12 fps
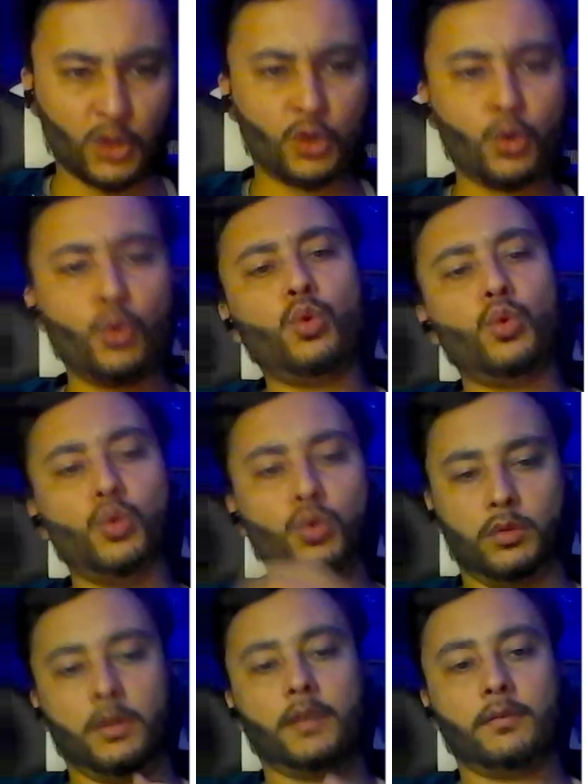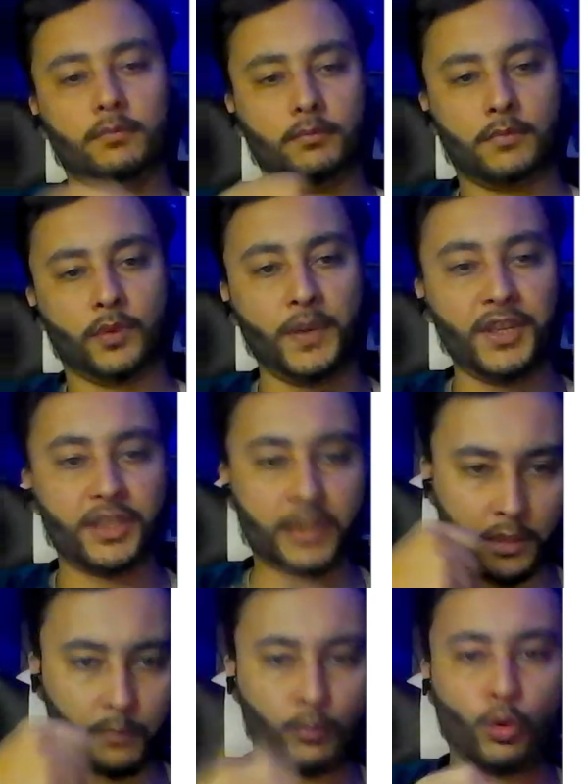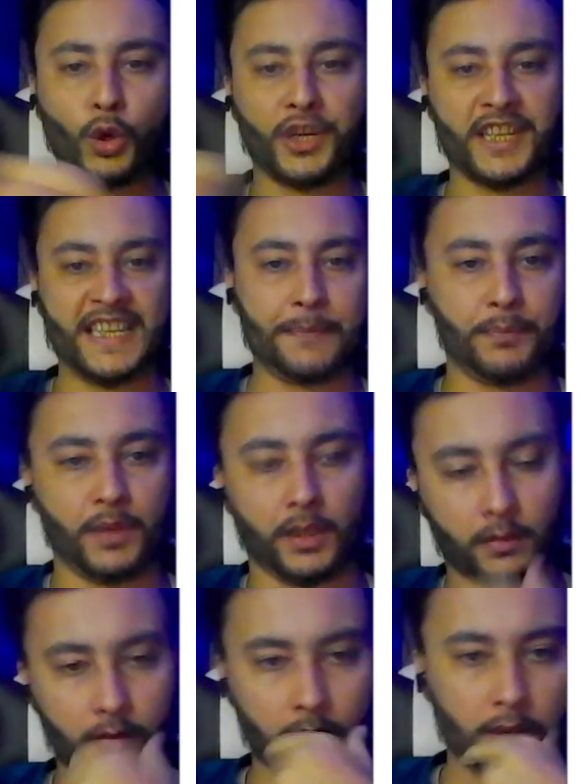Do research more deeply.